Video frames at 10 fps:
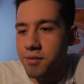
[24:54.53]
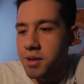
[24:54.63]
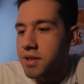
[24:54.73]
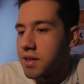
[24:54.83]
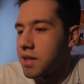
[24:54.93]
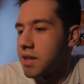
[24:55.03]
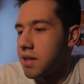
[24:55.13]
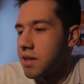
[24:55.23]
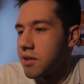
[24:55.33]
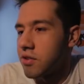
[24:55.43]
sweet.
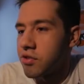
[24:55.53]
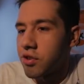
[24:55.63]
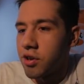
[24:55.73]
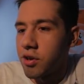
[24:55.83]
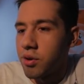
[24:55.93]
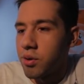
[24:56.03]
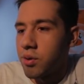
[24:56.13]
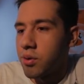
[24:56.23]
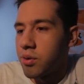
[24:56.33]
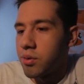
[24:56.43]

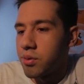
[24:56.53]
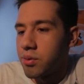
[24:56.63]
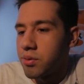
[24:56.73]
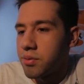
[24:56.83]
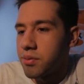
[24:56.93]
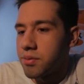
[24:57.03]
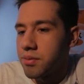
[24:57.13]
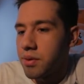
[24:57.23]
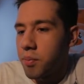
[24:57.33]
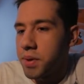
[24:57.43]
So,
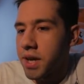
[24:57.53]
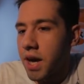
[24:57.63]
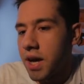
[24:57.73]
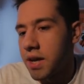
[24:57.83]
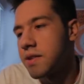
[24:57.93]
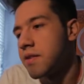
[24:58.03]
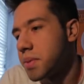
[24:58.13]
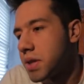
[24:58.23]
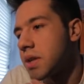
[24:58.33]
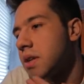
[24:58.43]
opening hands a
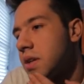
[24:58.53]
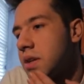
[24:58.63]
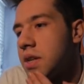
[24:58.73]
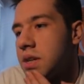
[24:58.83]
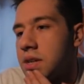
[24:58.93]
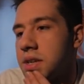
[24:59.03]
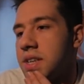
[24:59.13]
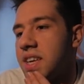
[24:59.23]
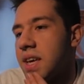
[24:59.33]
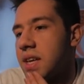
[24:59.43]
bit.
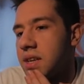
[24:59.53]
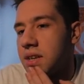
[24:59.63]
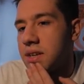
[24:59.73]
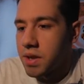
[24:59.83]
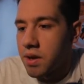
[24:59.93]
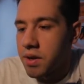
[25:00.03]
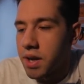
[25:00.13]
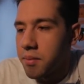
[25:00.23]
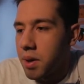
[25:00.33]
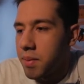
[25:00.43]
Eh.
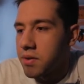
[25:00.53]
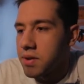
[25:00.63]
Okay, maybe I